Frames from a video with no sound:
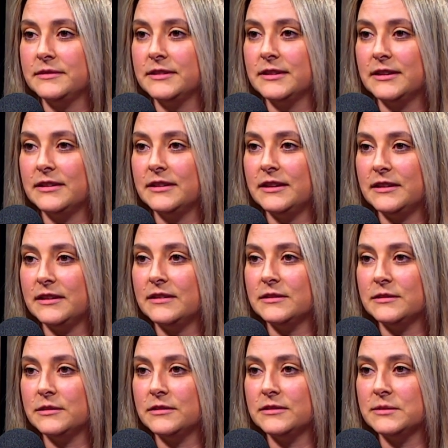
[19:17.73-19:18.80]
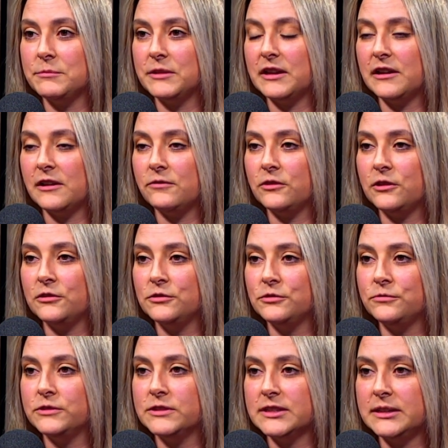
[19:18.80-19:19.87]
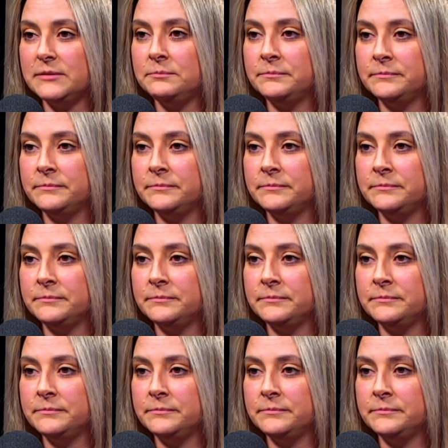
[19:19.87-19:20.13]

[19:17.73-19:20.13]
think that's something I have learned over time.